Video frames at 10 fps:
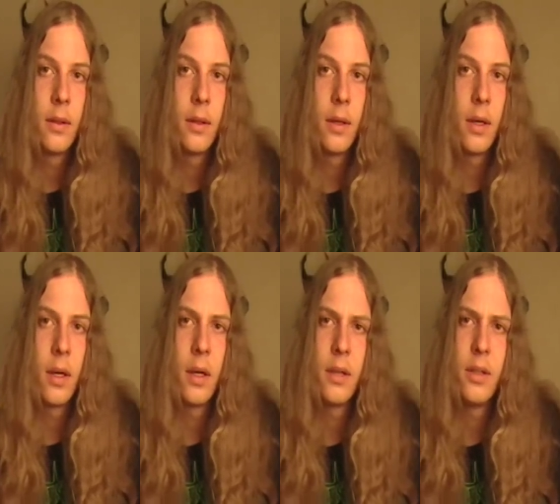You
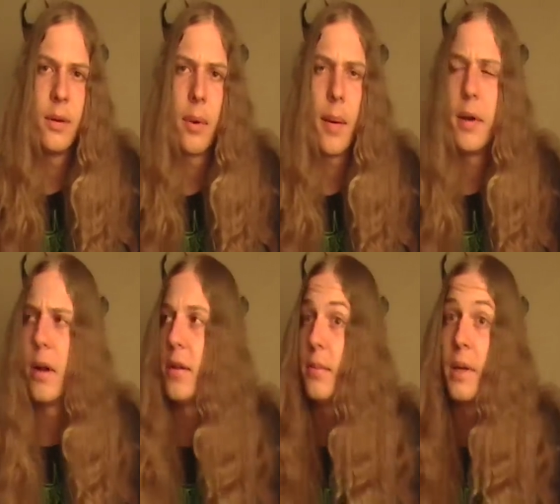can probably hear
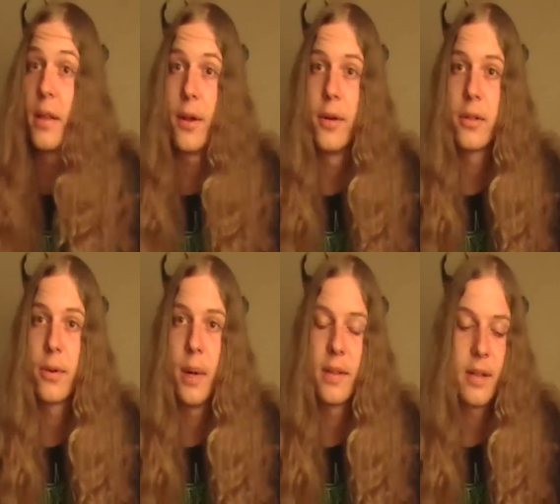there's a big
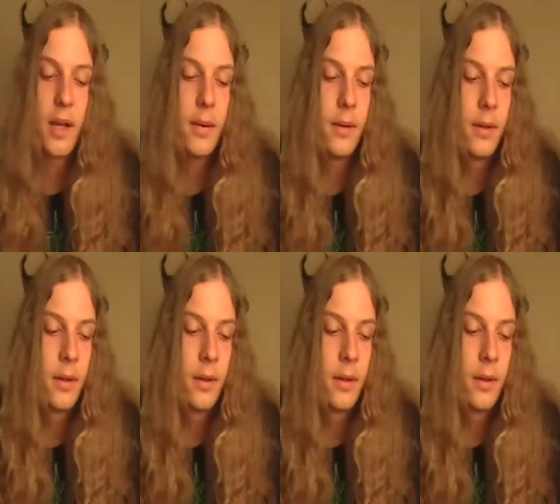thunderstorm outside.